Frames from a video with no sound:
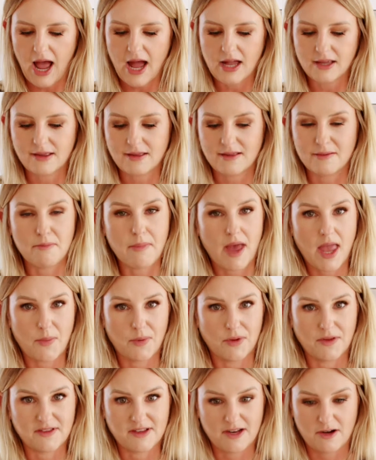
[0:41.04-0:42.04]
add some
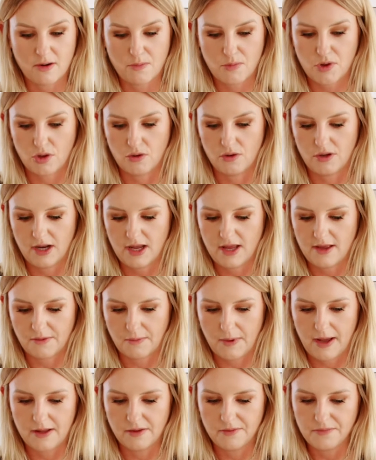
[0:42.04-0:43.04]
maple syrup shortly as
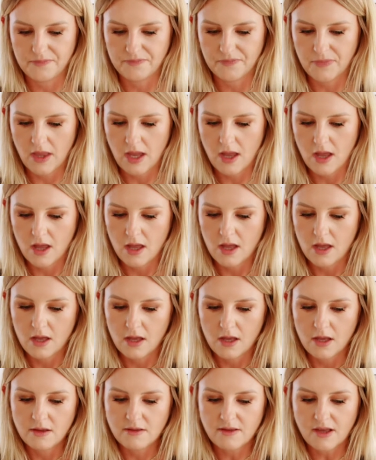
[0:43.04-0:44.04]
well.
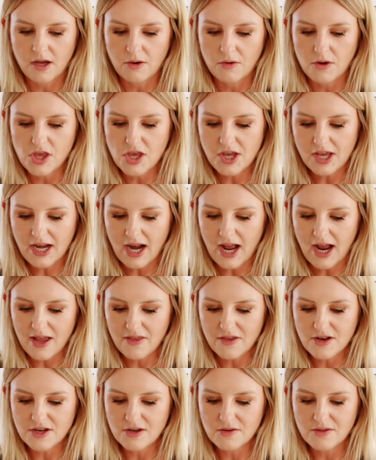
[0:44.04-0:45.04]
So you can
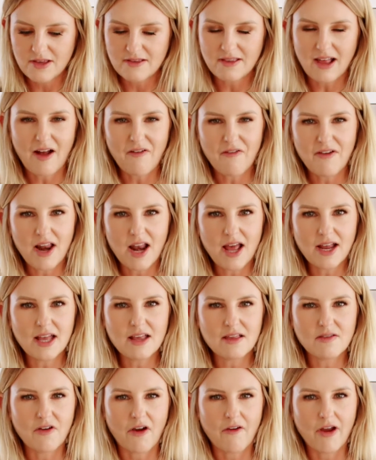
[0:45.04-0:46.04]
either do this, I feel like
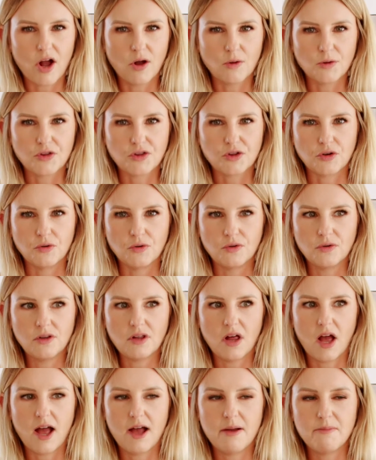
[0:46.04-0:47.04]
it's very old
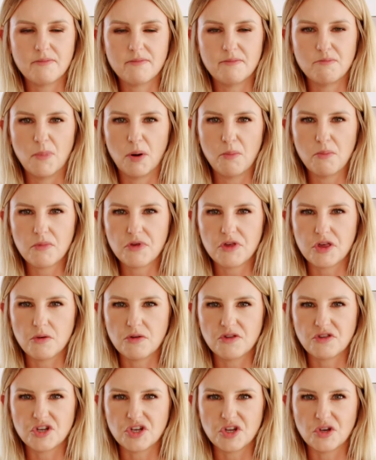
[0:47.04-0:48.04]
school. Mums
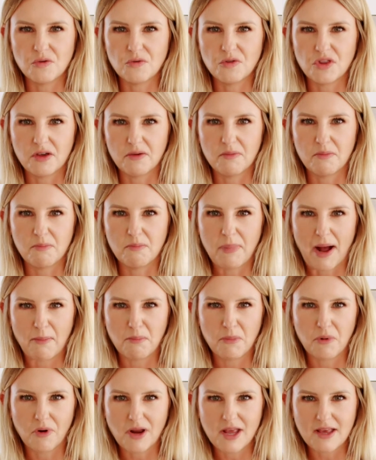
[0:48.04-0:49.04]
used to do the
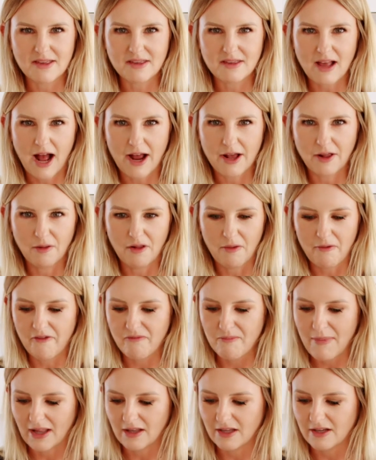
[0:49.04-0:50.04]
bain-marie style
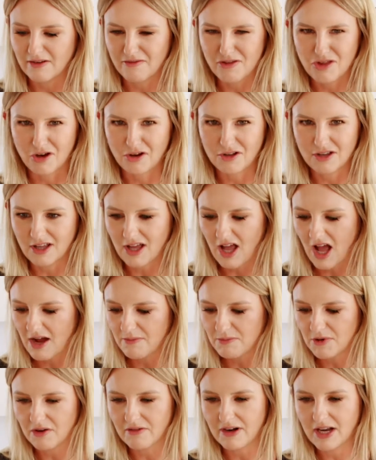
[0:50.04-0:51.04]
of melting of chocolate.
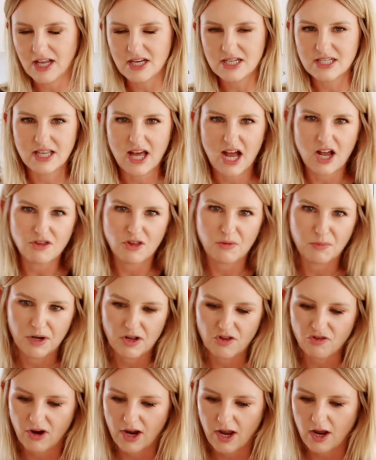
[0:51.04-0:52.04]
I'm not really into that. I just put
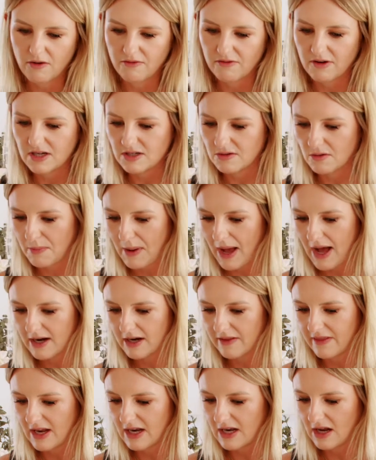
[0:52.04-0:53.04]
it straight over into a pan
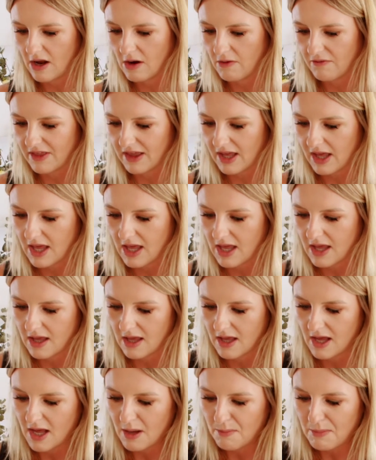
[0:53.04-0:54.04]
and then over the heat.
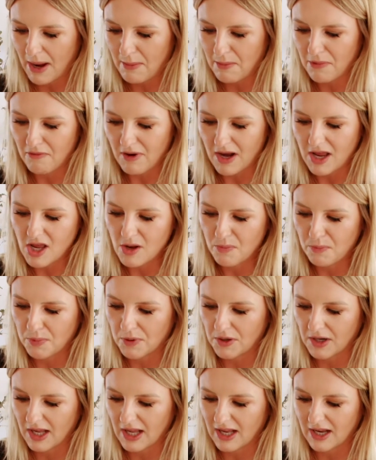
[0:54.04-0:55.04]
Bain-marie, you
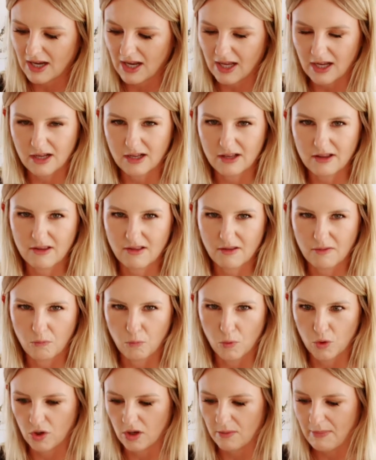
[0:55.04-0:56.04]
put it in like, there's a
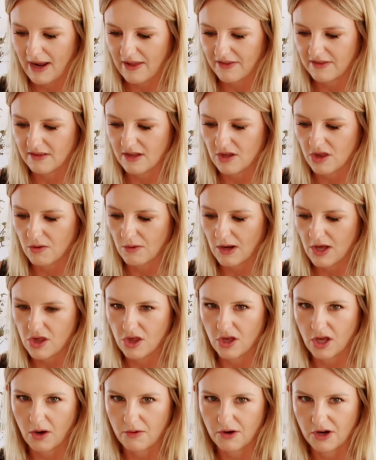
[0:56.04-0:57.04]
water bath
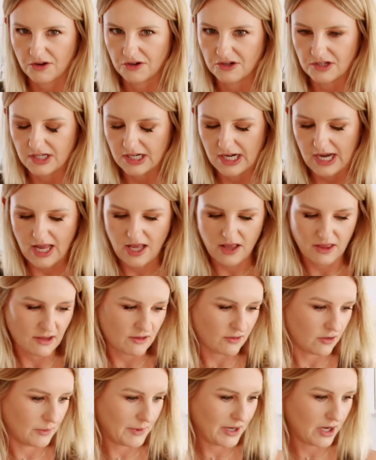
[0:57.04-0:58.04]
situation going on underneath.
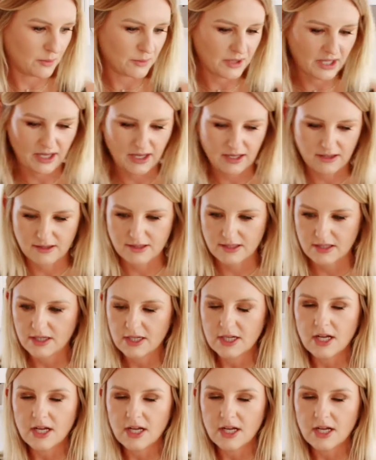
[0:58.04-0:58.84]
It's all a bit complicated.